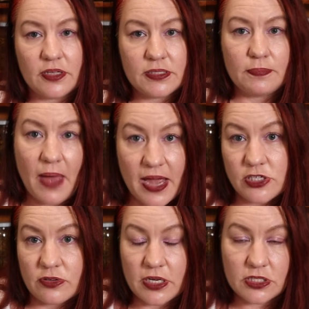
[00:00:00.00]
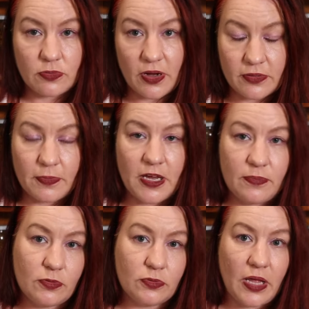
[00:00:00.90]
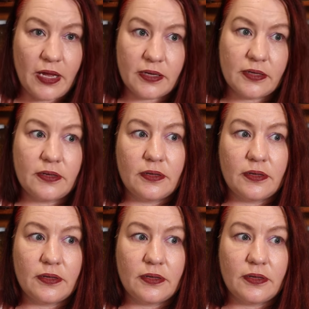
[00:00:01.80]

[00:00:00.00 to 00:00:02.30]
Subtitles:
this mattering to other people, like